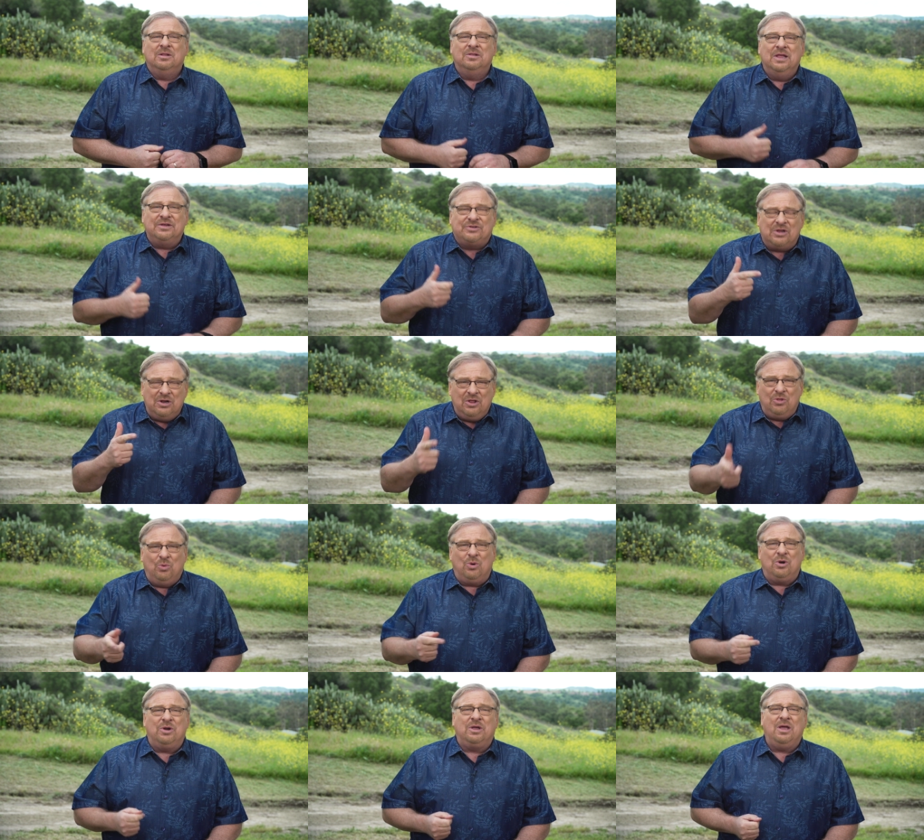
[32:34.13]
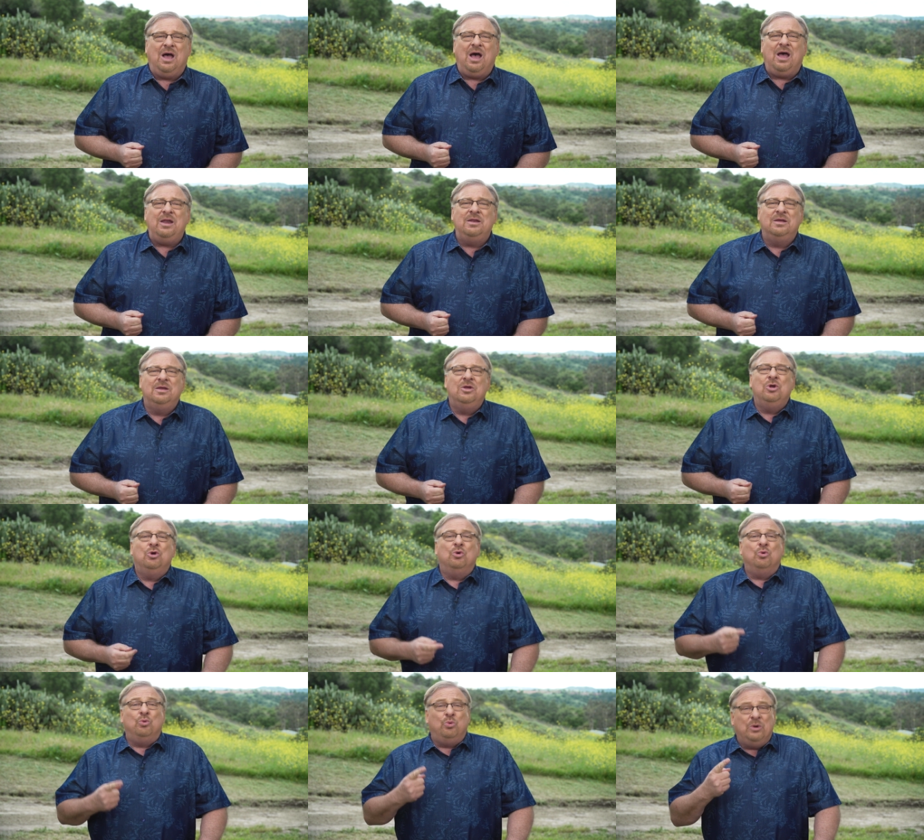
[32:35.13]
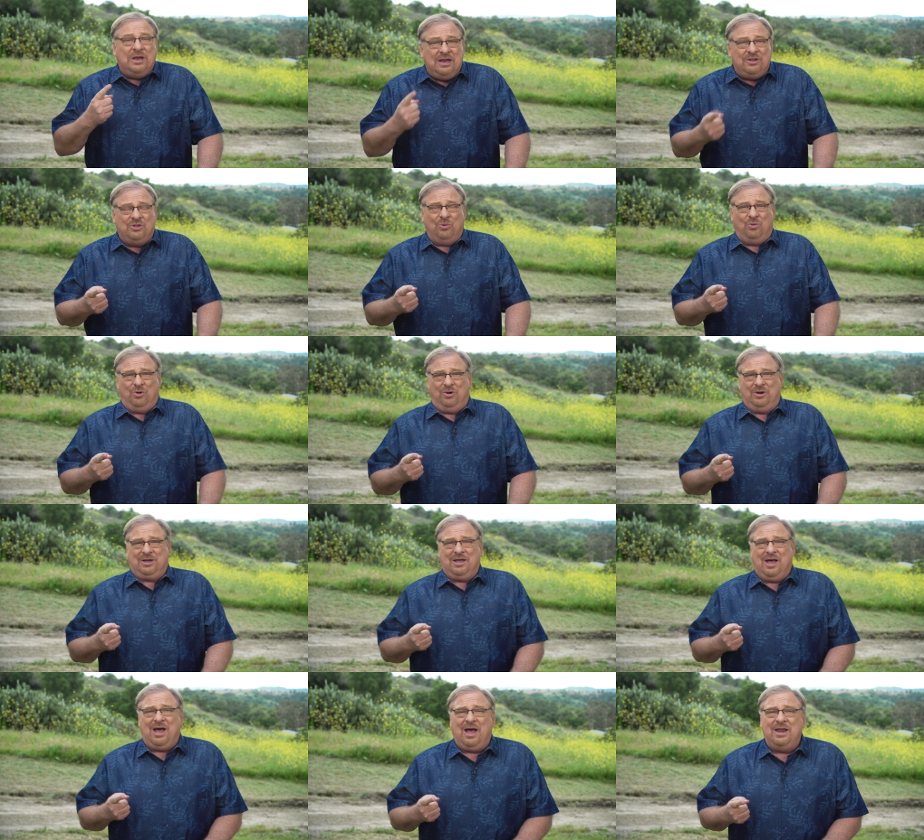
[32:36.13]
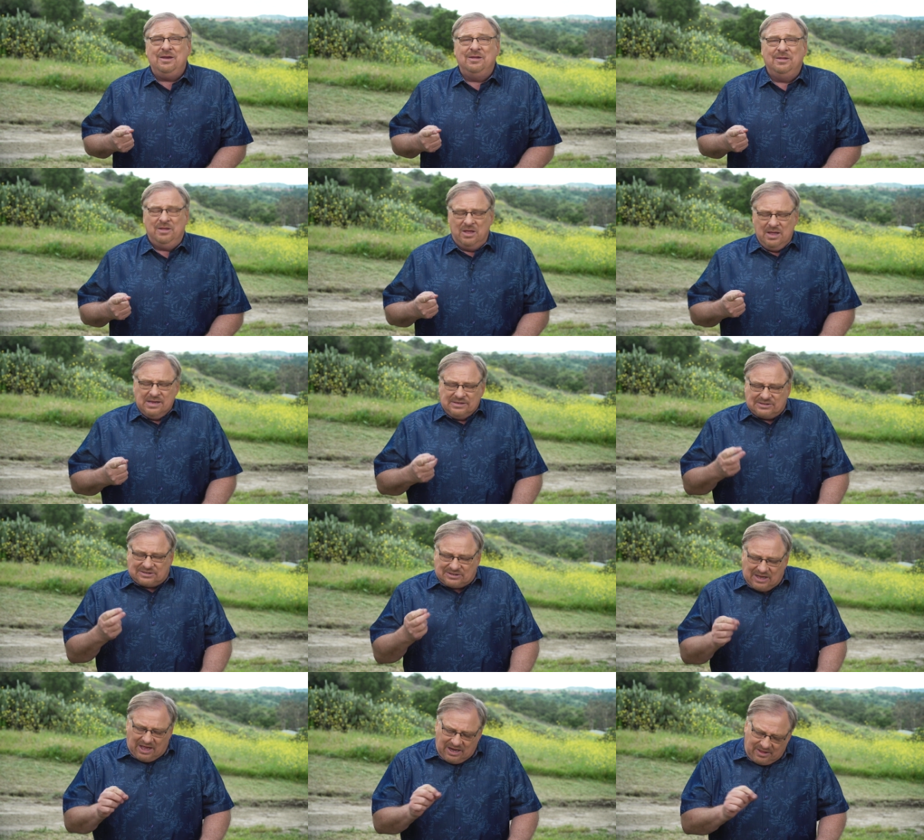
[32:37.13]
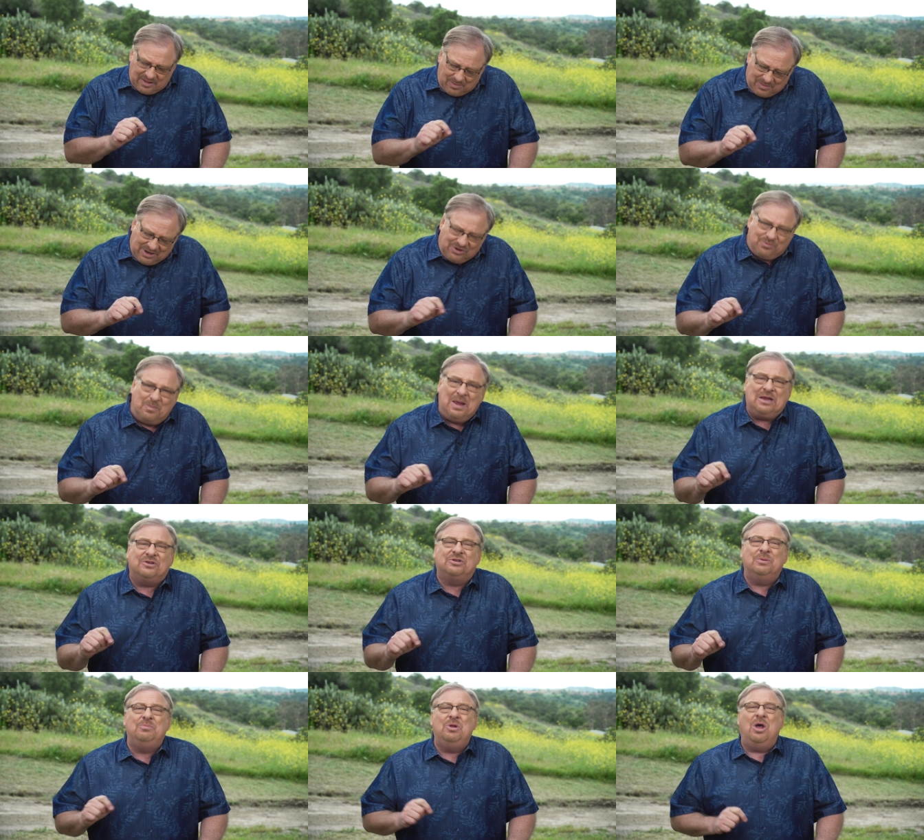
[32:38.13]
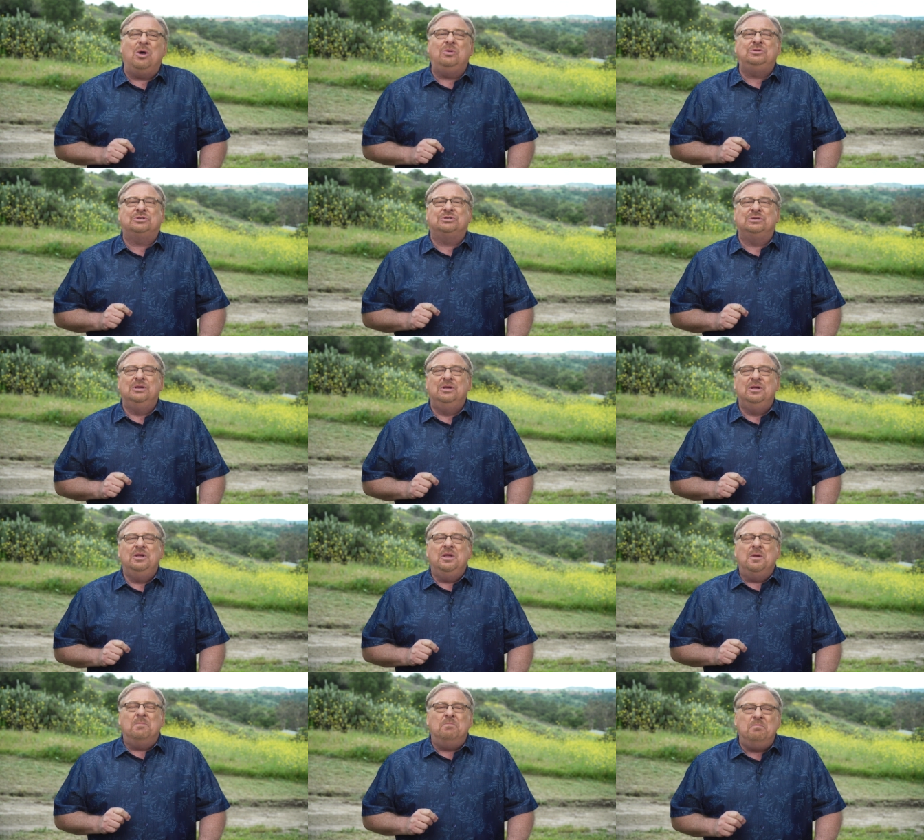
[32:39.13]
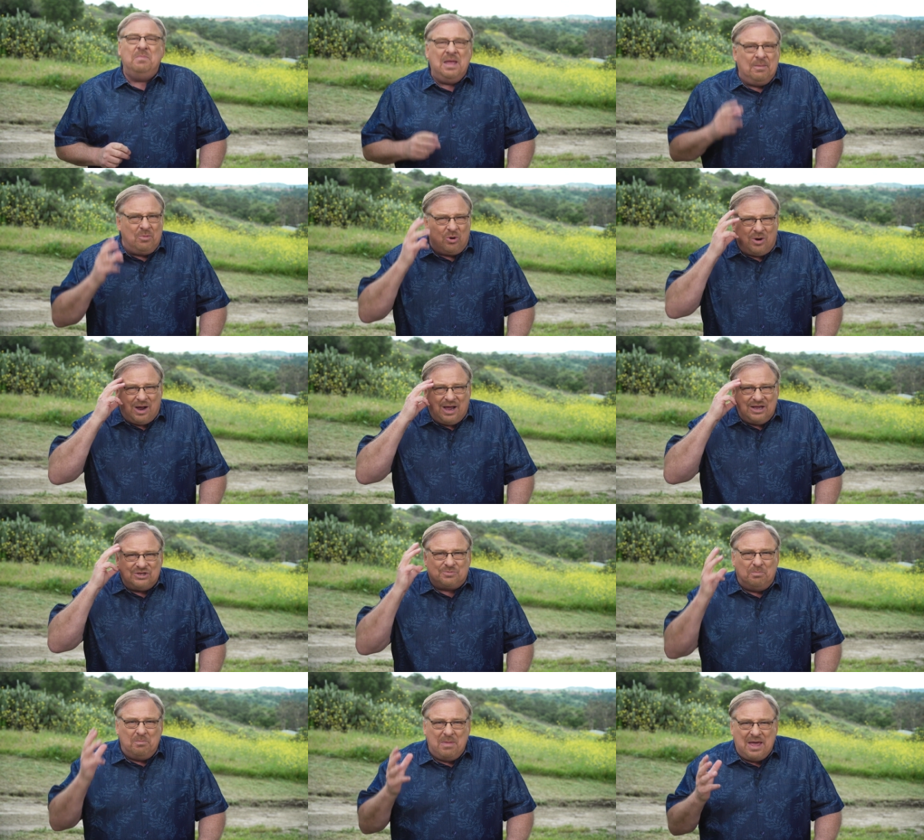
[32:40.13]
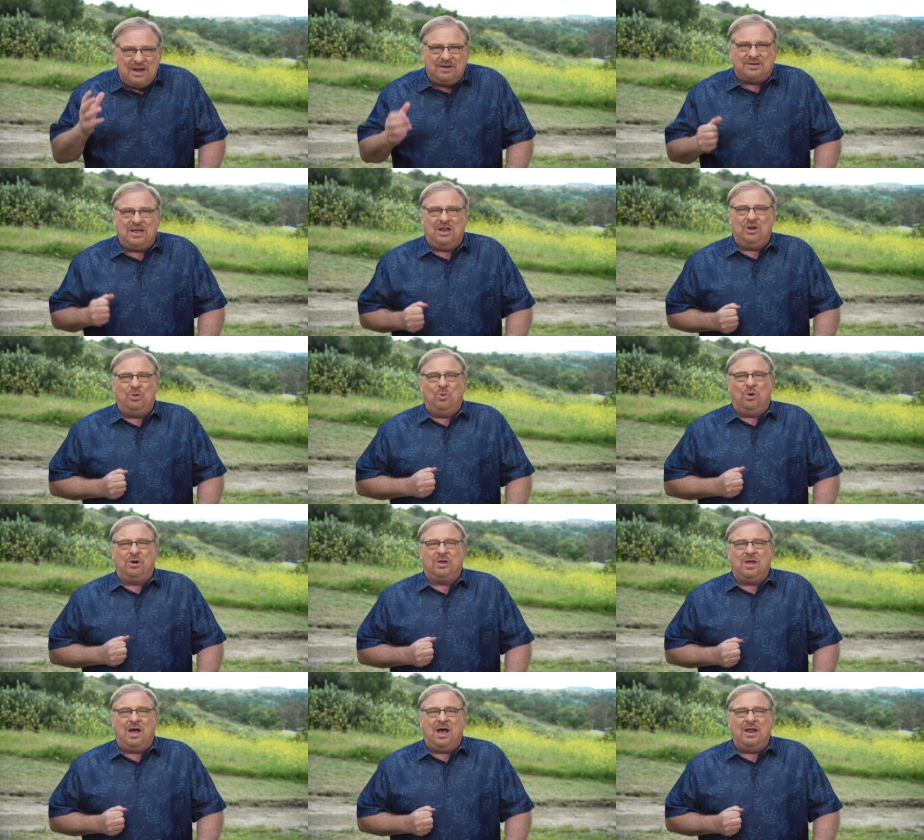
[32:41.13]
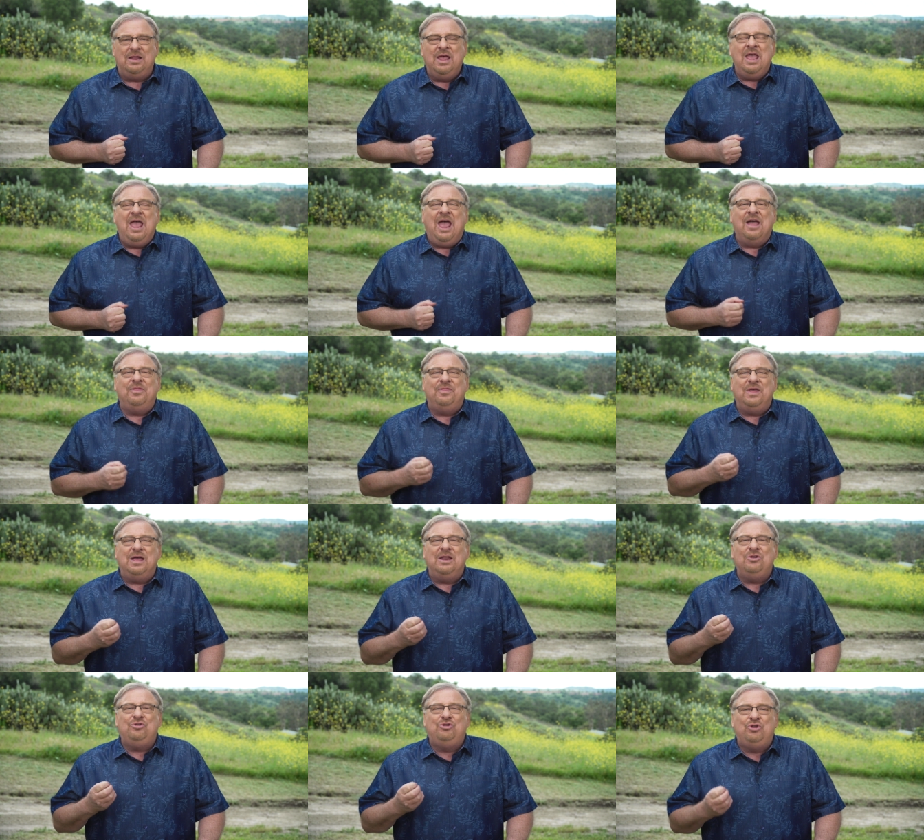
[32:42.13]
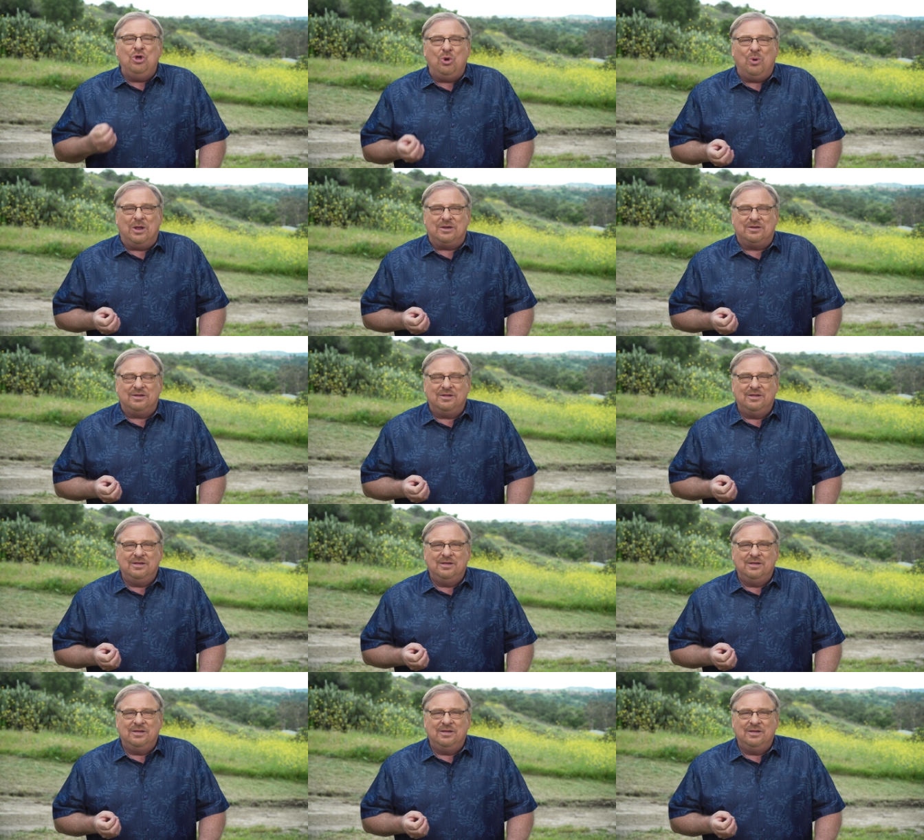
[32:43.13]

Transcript: Listen to the word of God, read the word of God, study, that means make some notes, memorize, meditate on the word of God, and then do it.